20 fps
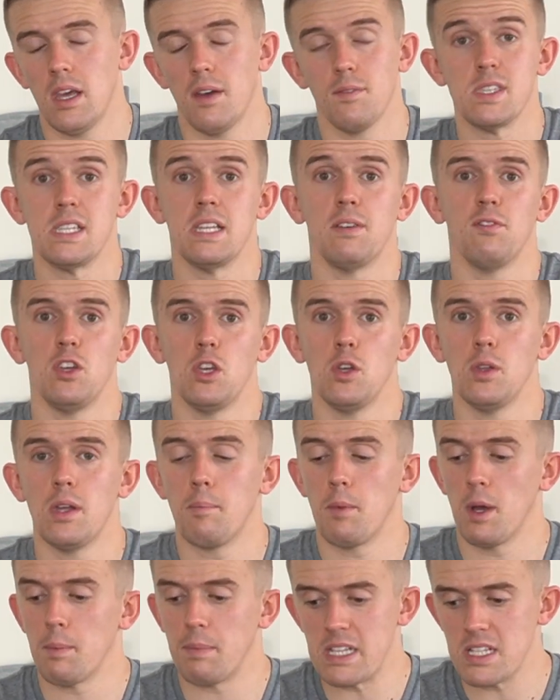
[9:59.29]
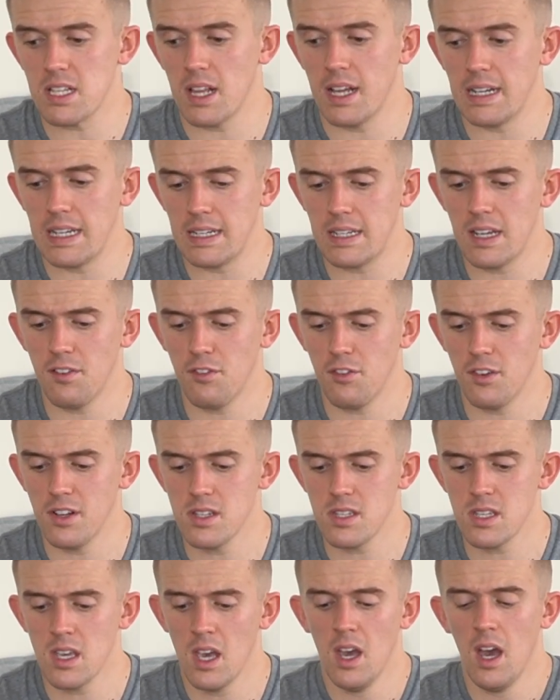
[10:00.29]
Obviously for you that might be slightly
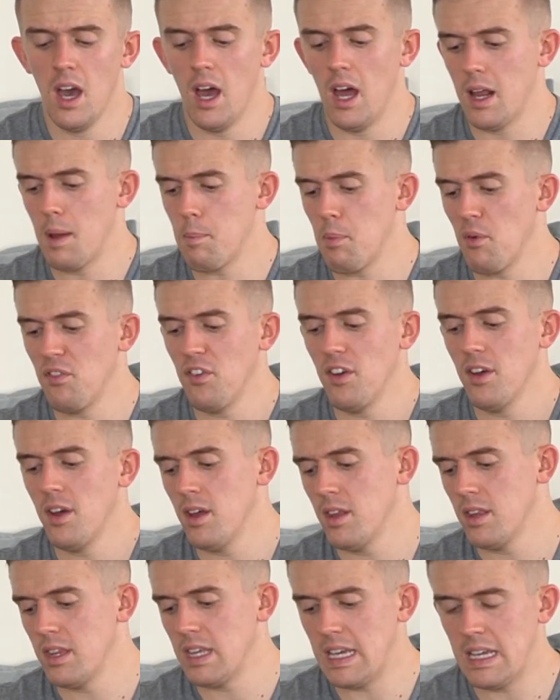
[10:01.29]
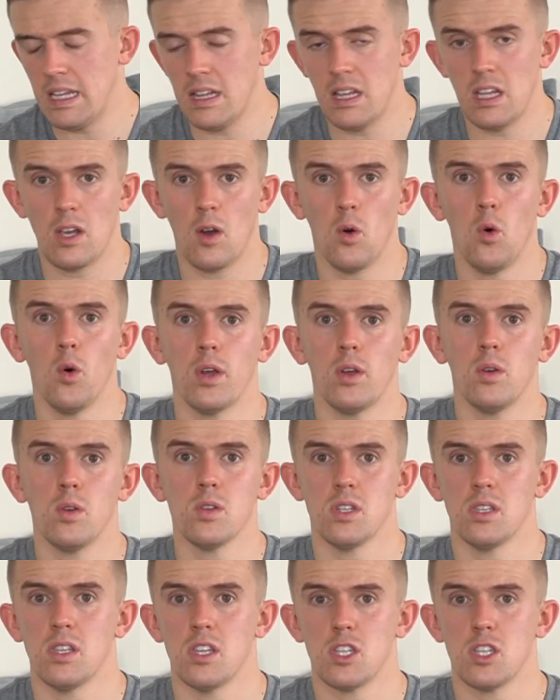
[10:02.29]
different, and I prefer the oils and the